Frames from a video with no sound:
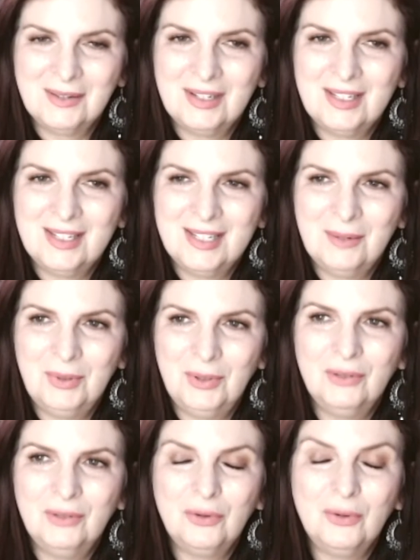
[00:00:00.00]
it's a
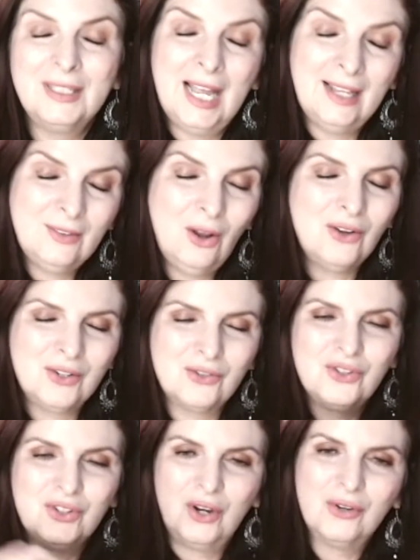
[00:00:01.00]
beautiful, that also
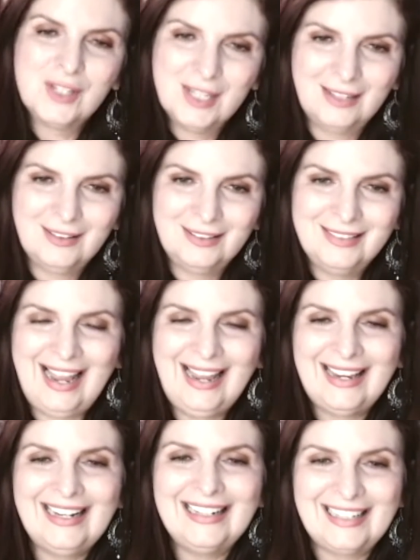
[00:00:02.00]
shows that the
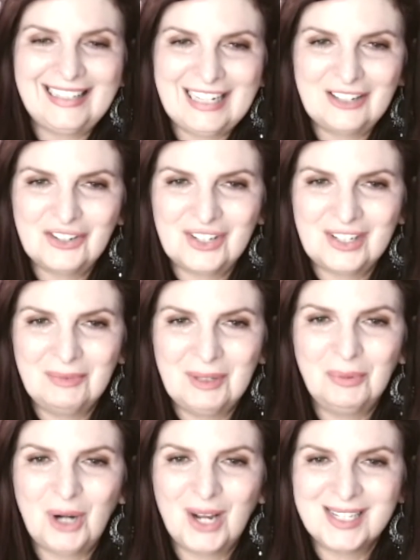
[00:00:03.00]
healing the
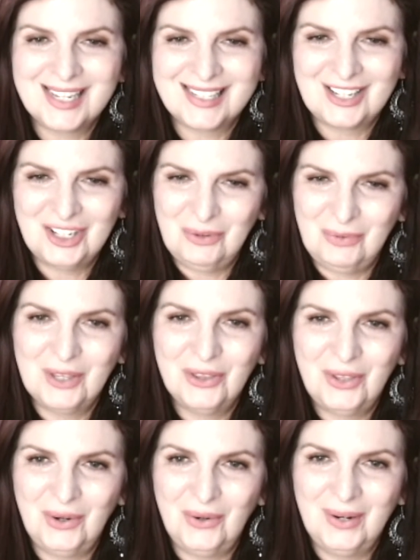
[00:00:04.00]
process that she went
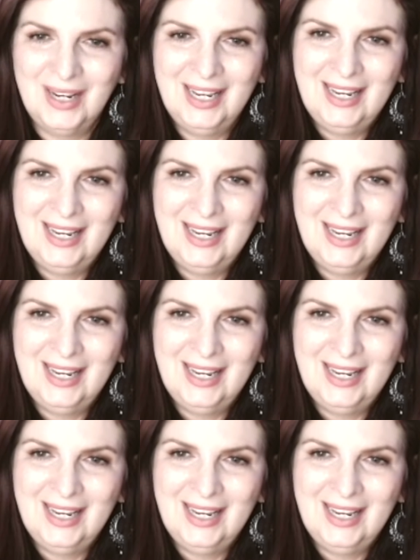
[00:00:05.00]
through.